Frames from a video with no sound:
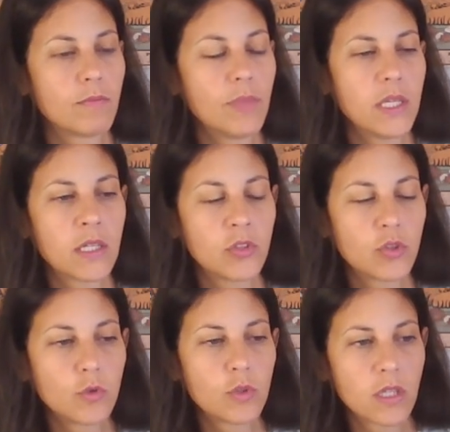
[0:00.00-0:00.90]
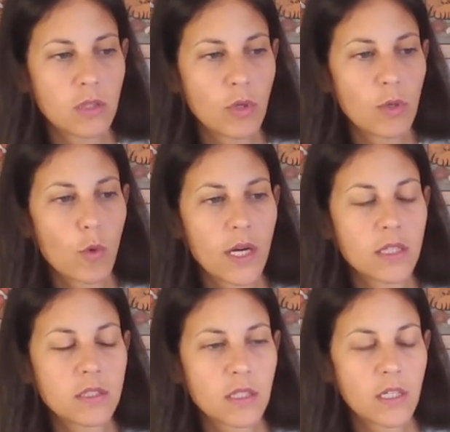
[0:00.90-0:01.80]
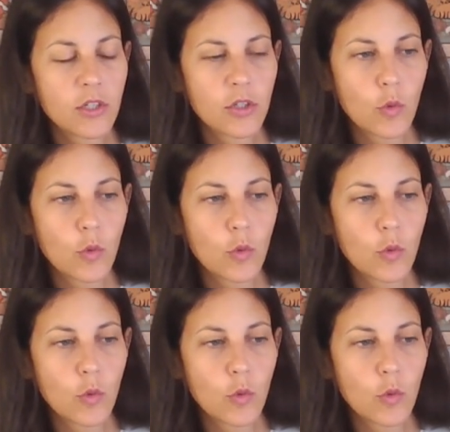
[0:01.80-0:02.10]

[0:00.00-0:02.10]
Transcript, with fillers: being in tune and, and wanting to hear